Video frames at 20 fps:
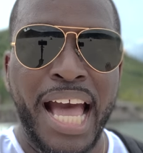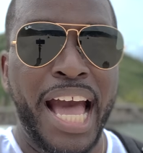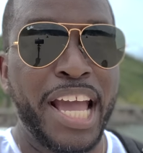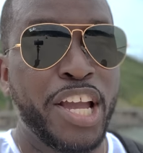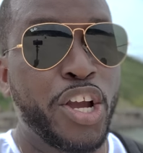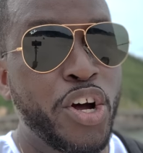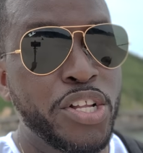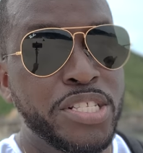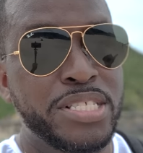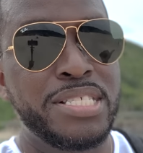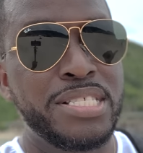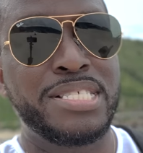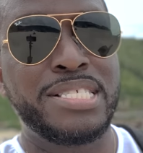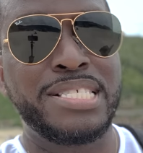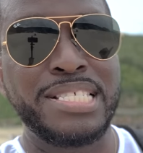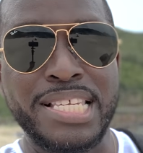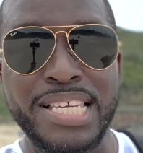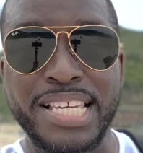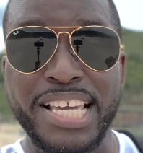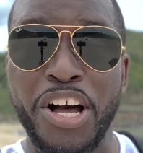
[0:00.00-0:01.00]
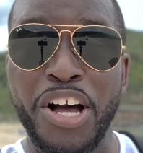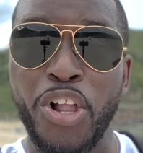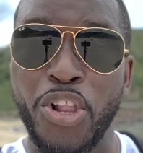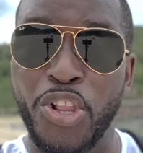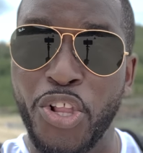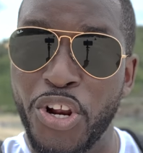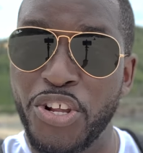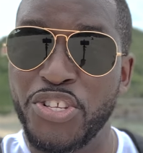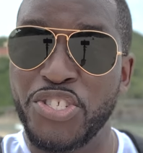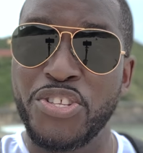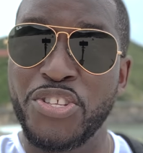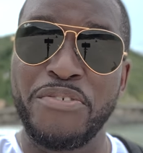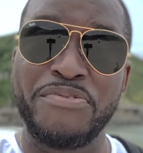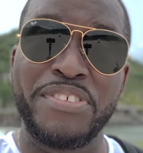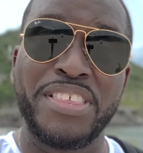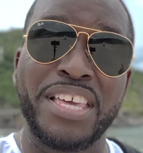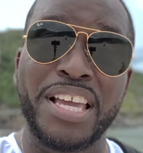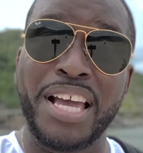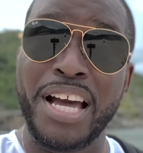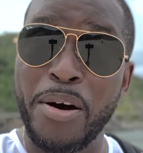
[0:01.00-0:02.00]
I got to see a lot of stuff
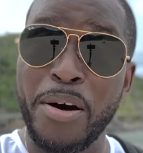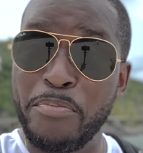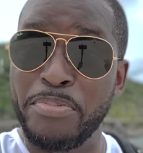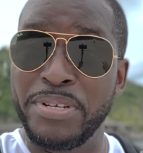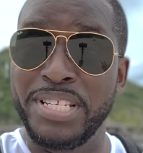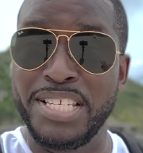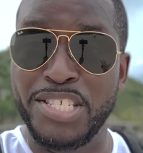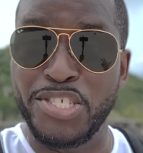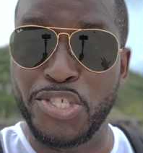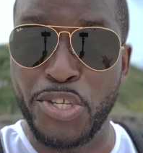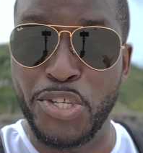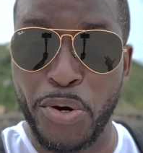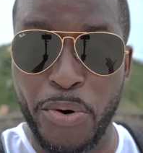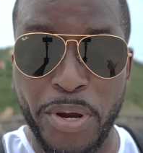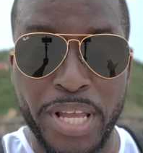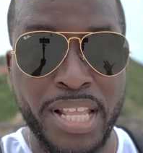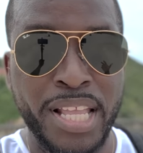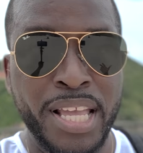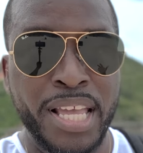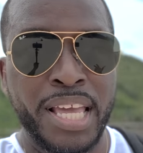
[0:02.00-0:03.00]
that the company is doing.